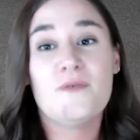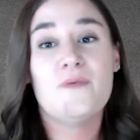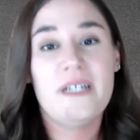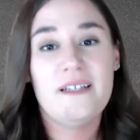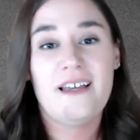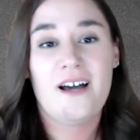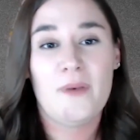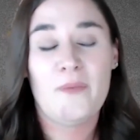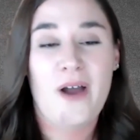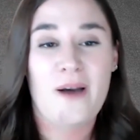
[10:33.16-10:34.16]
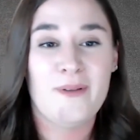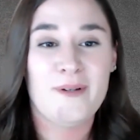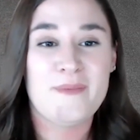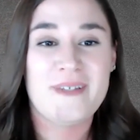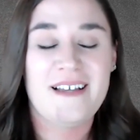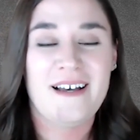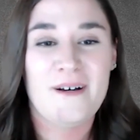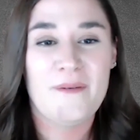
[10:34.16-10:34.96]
Those are really common problems.